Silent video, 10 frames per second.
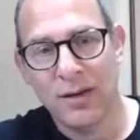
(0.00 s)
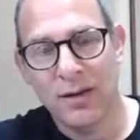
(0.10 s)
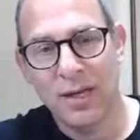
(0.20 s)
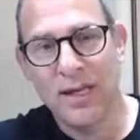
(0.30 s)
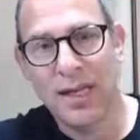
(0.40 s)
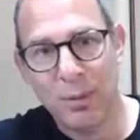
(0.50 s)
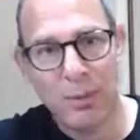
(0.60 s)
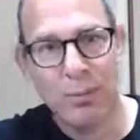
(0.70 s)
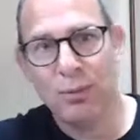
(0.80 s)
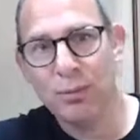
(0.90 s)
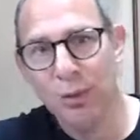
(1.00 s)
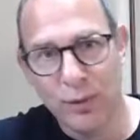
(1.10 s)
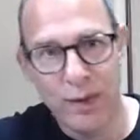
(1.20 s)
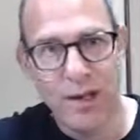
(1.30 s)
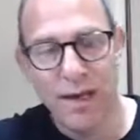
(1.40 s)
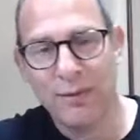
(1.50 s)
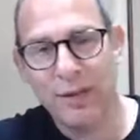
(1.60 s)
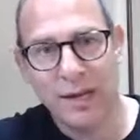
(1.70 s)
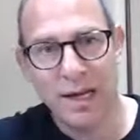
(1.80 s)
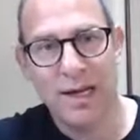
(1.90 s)
that get people moving every
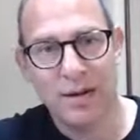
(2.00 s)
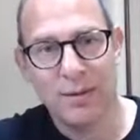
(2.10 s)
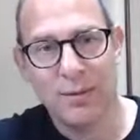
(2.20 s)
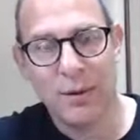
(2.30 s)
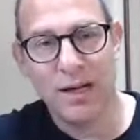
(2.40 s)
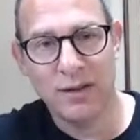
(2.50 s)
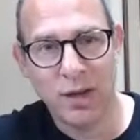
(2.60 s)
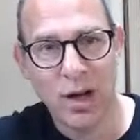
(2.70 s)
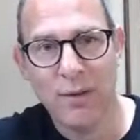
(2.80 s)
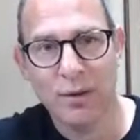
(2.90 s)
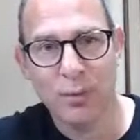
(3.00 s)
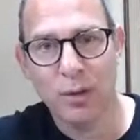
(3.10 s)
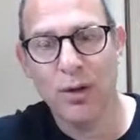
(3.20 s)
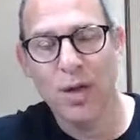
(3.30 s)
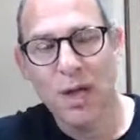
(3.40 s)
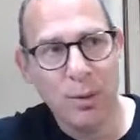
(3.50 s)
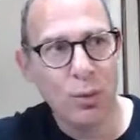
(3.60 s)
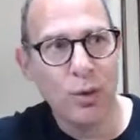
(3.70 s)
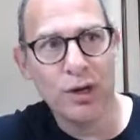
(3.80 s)
day, right? It's uncomfortable, but what do